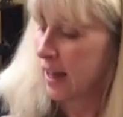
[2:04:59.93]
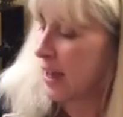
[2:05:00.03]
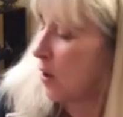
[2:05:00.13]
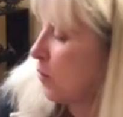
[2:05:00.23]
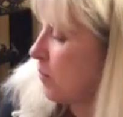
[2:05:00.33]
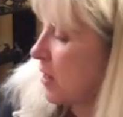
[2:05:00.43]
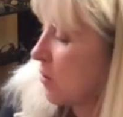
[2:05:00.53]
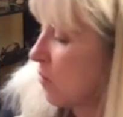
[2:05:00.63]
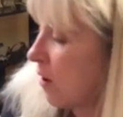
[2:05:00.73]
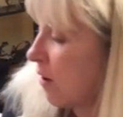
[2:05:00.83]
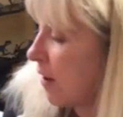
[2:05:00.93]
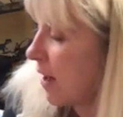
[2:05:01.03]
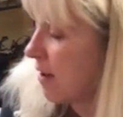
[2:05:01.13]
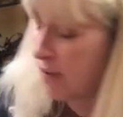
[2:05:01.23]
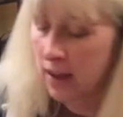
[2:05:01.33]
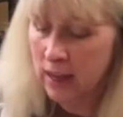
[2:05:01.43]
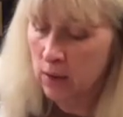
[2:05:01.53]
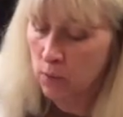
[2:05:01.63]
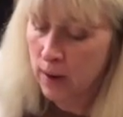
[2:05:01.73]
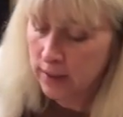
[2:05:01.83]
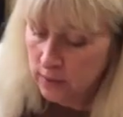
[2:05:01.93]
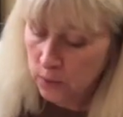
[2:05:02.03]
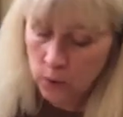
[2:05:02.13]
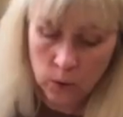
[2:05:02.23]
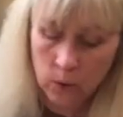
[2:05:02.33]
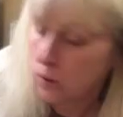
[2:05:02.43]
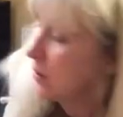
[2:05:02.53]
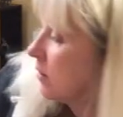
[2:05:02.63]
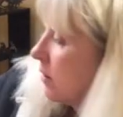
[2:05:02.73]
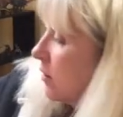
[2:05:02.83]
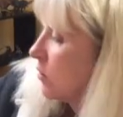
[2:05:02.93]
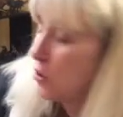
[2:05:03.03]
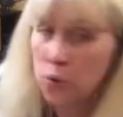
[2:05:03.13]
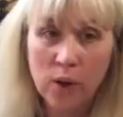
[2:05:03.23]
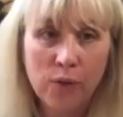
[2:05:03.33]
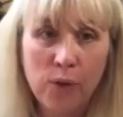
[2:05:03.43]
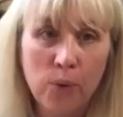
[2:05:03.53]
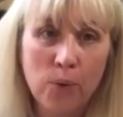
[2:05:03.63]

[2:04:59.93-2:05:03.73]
I hope that you all have a restful, joyful